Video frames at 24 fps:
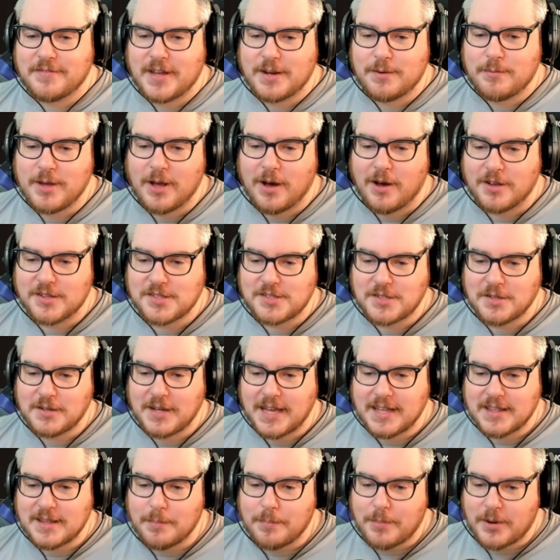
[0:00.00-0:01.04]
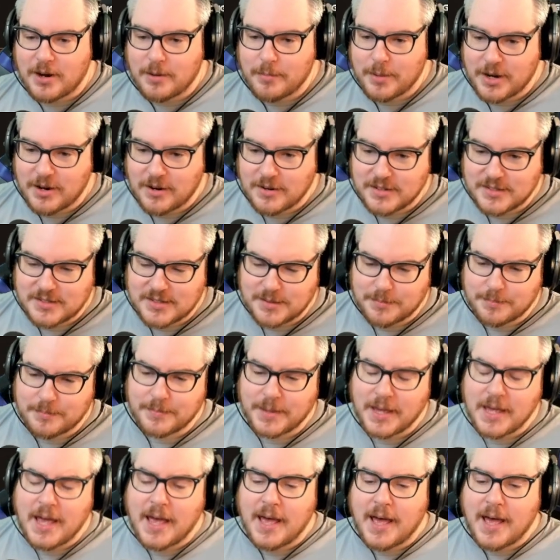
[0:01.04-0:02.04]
And we also get the Barbarism